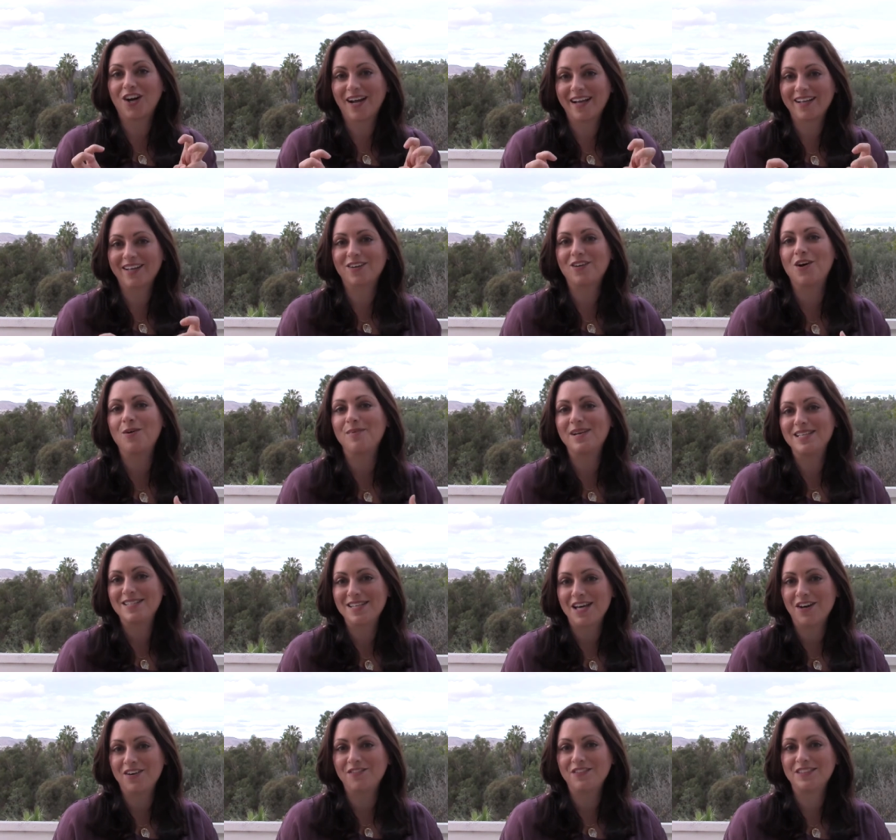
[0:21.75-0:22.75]
I could call
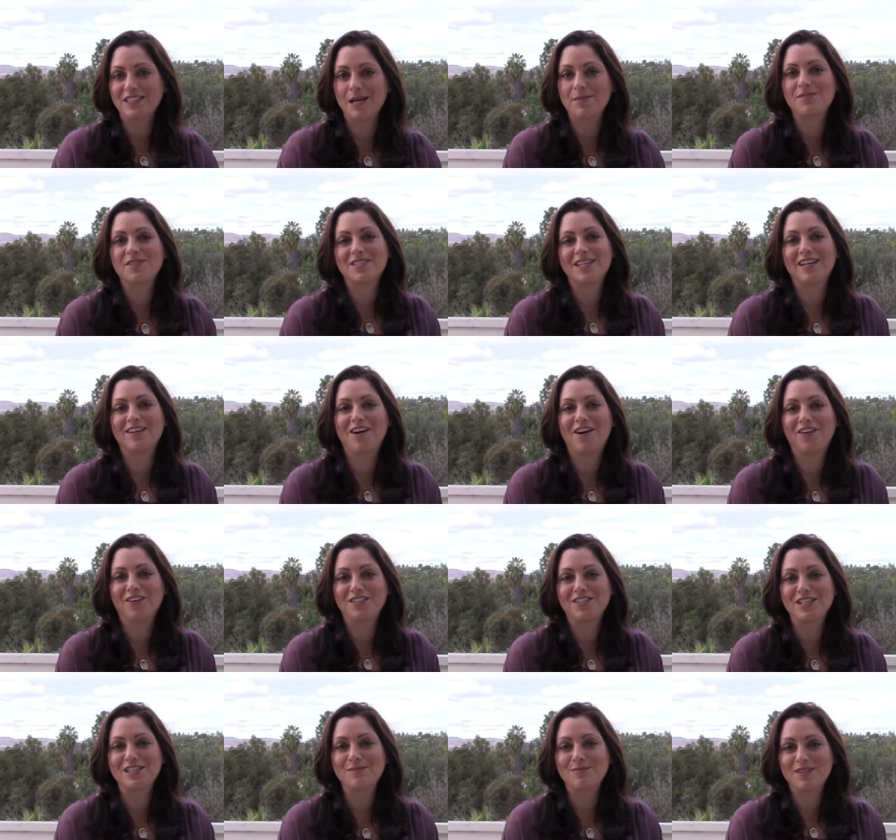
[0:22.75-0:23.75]
myself a depth
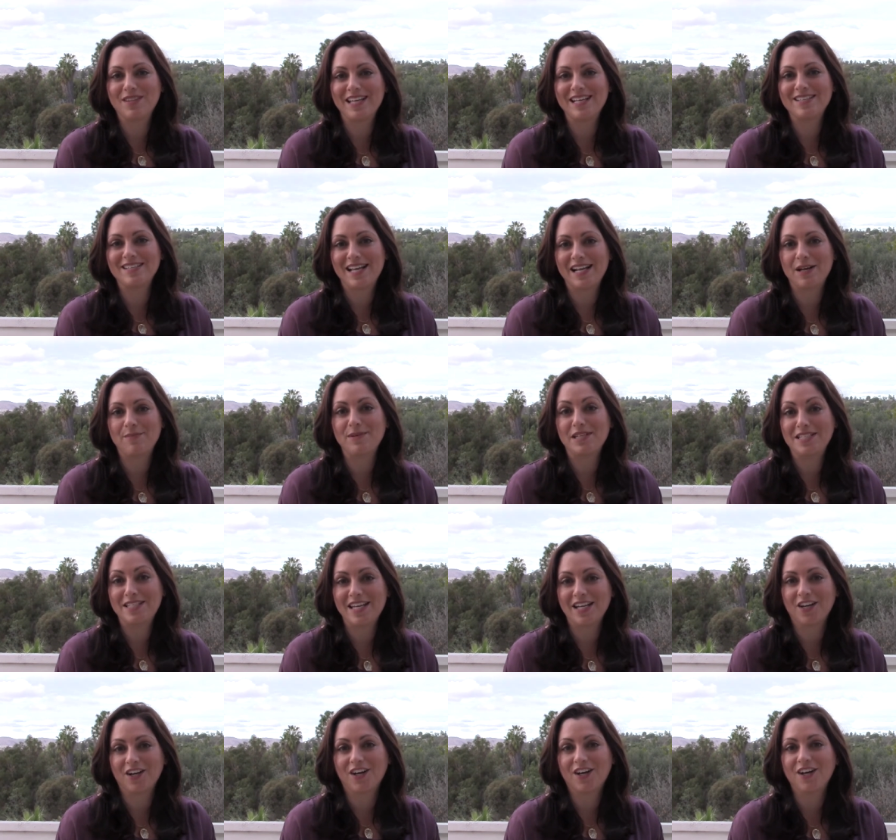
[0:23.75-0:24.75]
psychologist, but they say I'm a
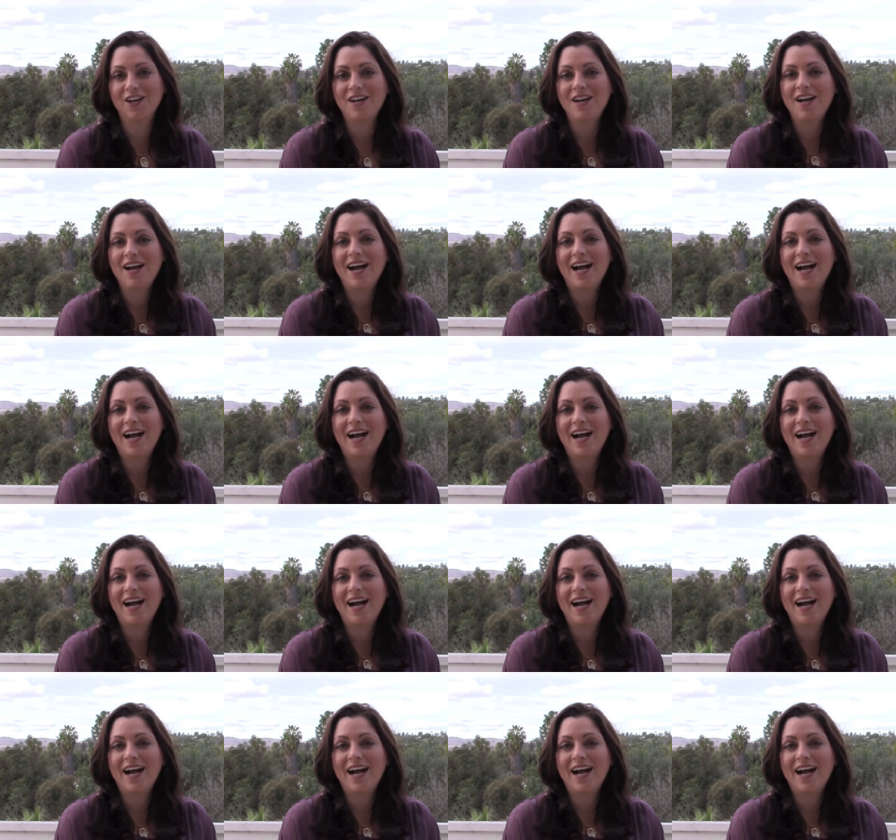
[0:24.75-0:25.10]
digger.